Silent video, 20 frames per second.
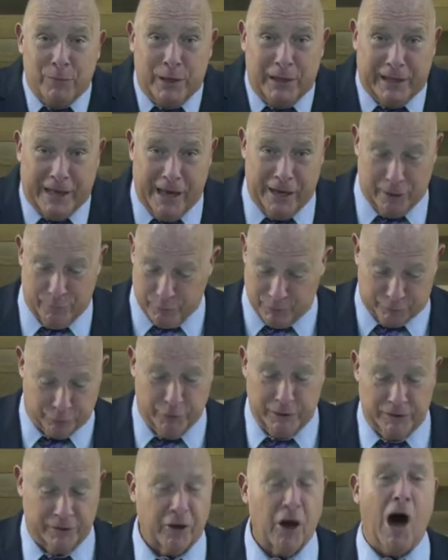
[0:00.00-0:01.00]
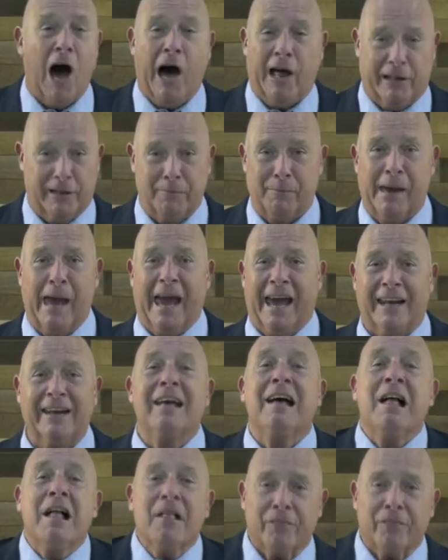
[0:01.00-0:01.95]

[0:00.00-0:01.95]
mediator between God and man?